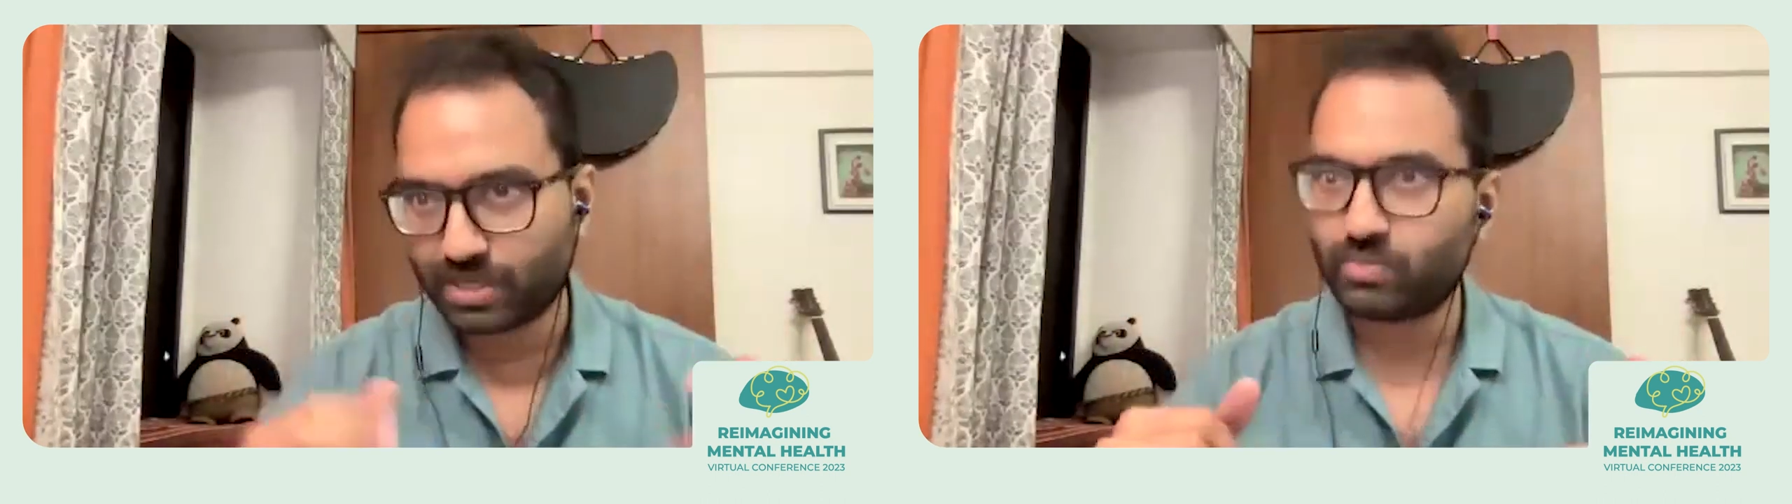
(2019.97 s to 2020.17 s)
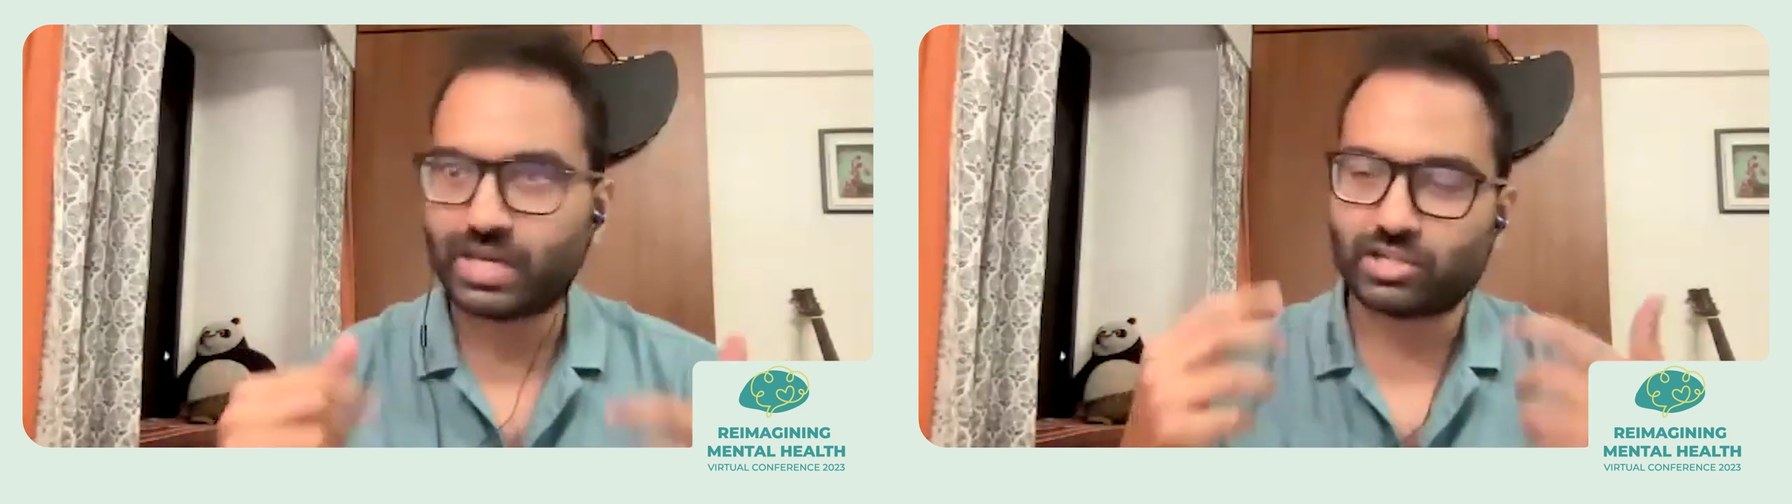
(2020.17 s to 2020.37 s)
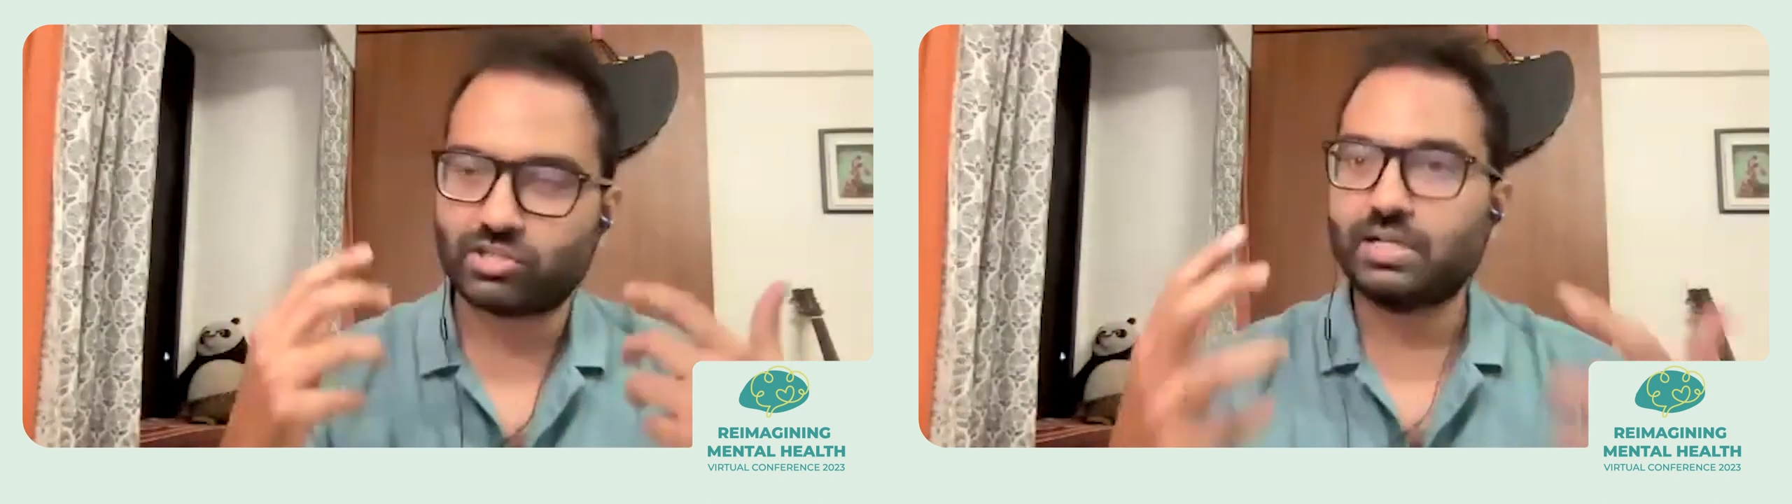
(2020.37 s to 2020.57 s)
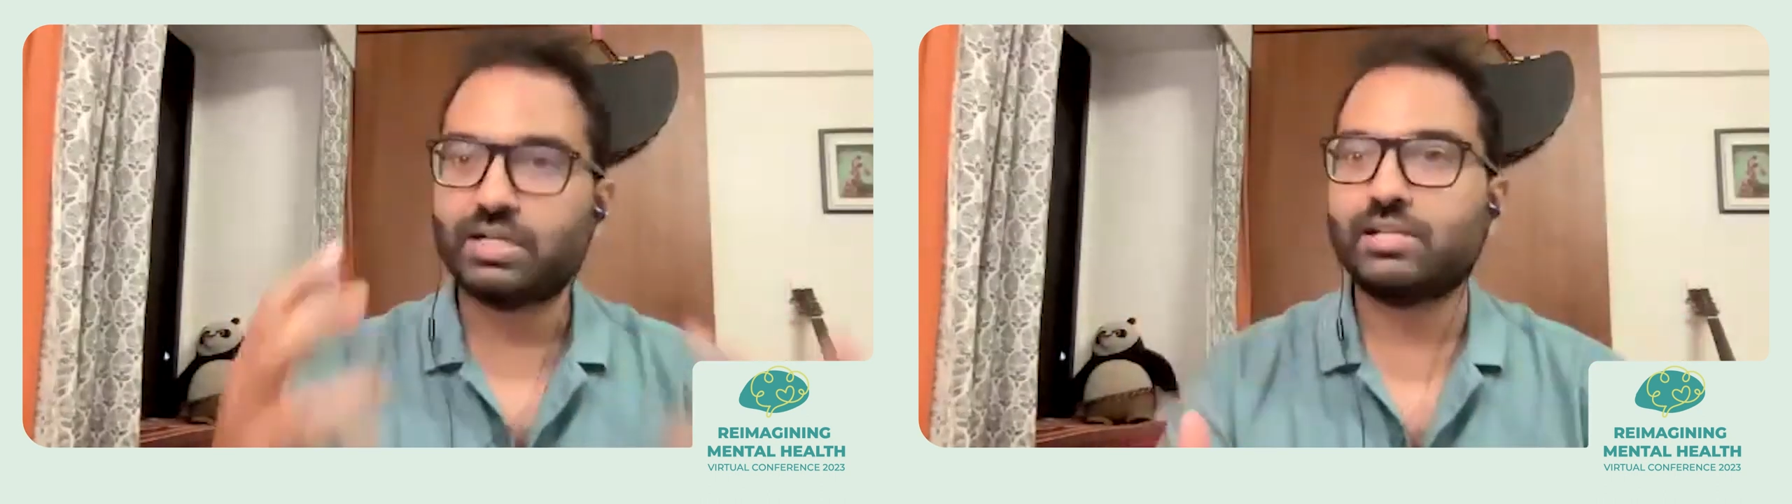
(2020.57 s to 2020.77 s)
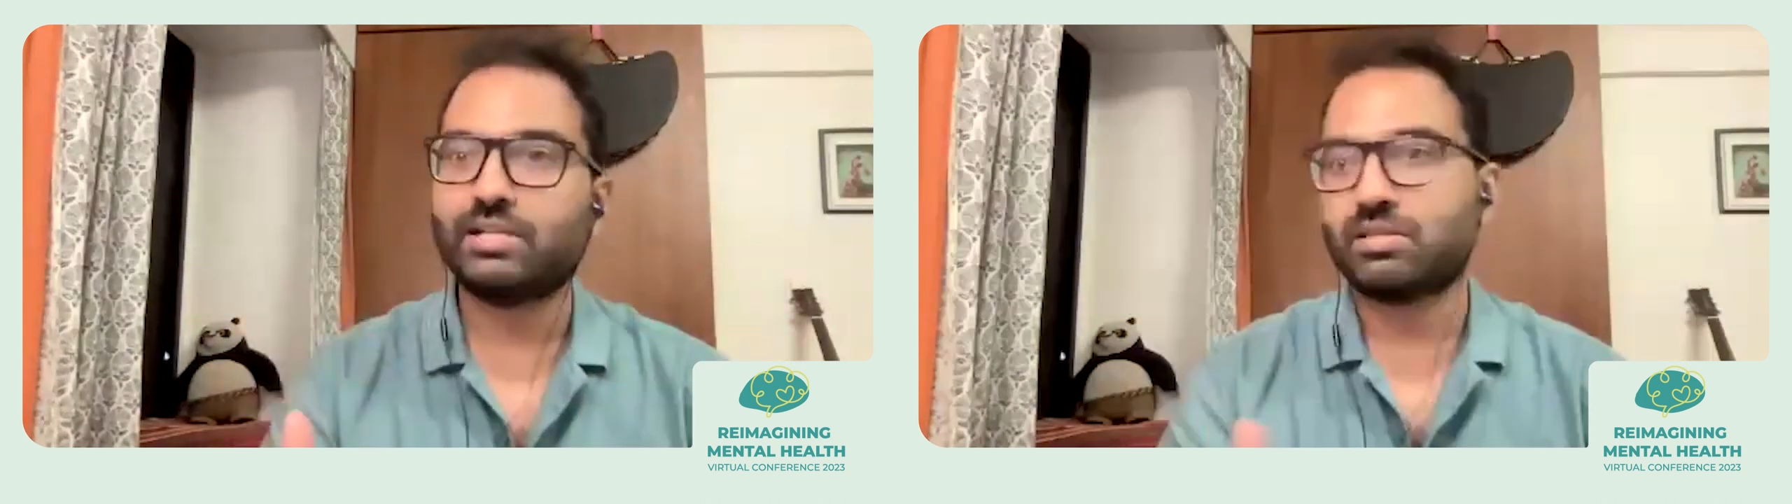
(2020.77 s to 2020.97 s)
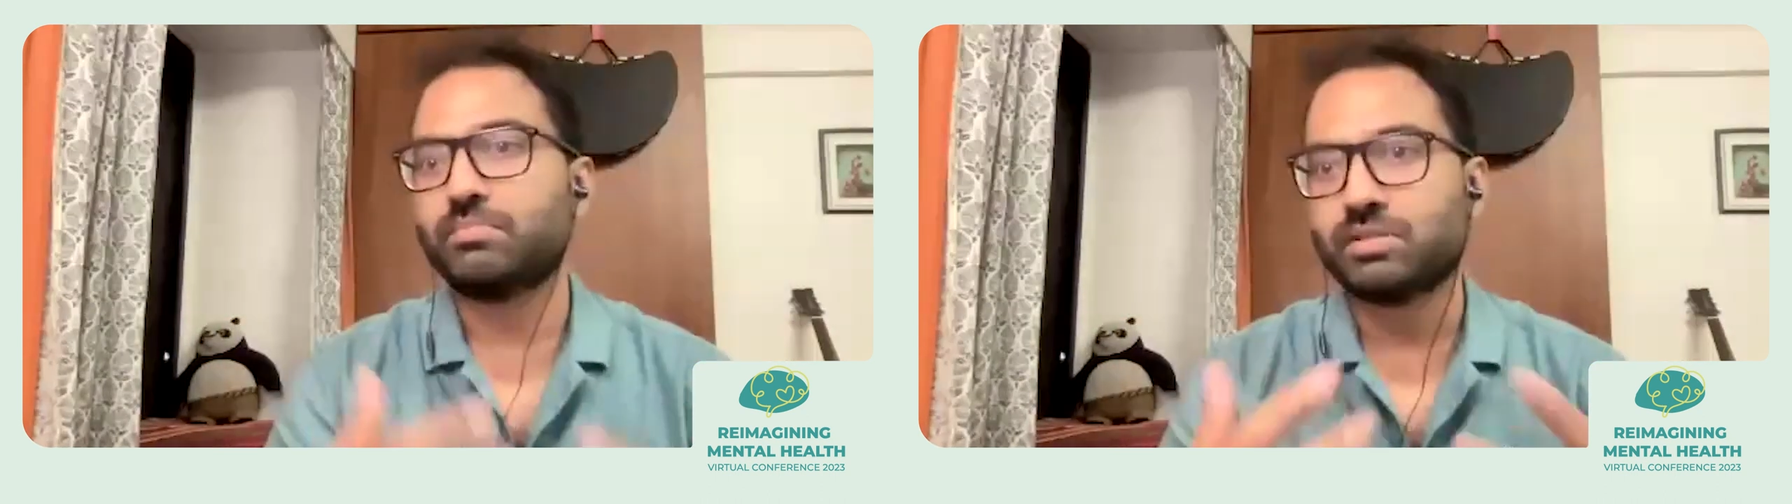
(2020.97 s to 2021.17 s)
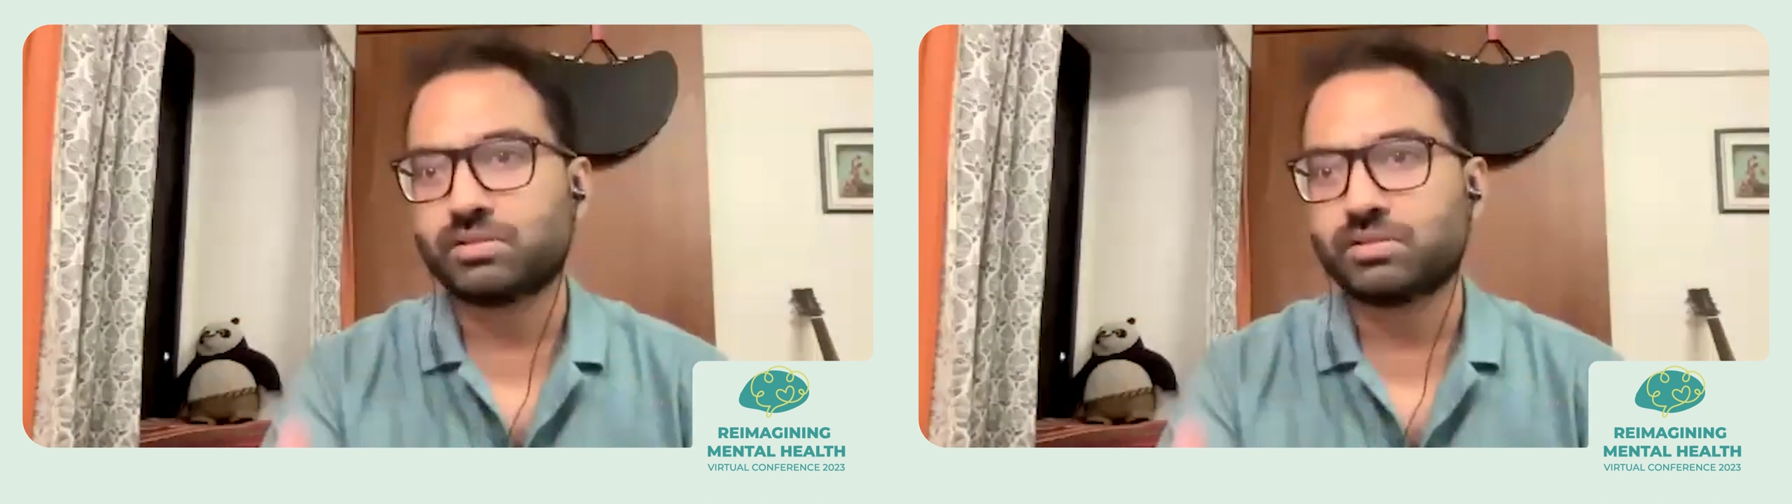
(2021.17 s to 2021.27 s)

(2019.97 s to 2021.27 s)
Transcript: Can we actually teach them the